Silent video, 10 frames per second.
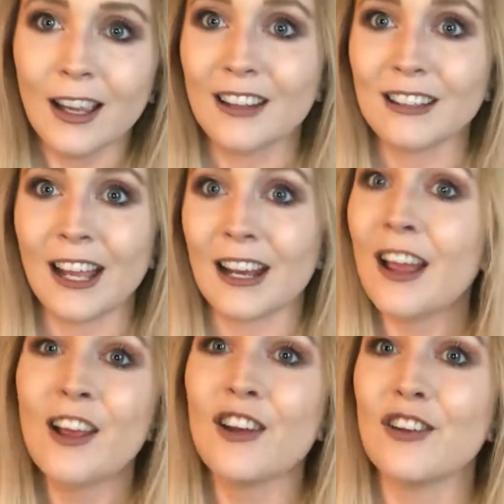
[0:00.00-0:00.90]
And again,
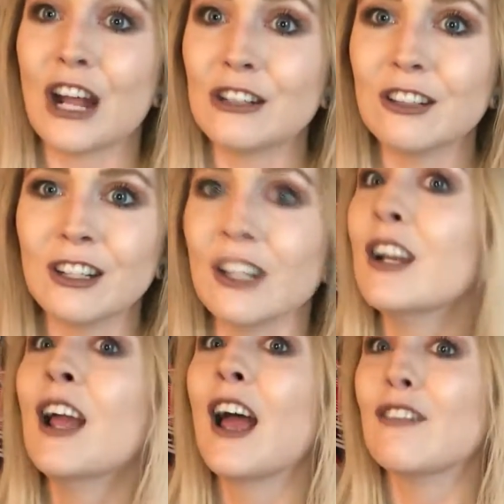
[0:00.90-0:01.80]
not a runner.
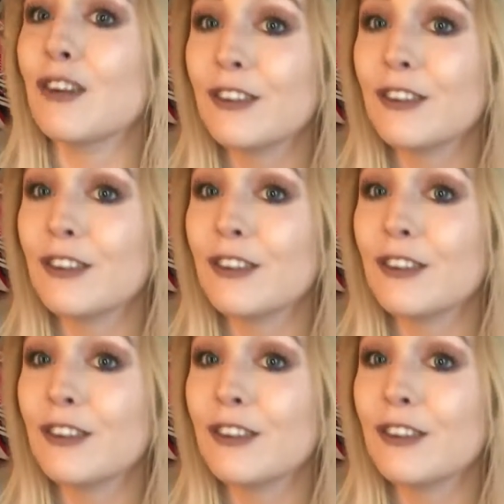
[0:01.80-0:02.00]
I've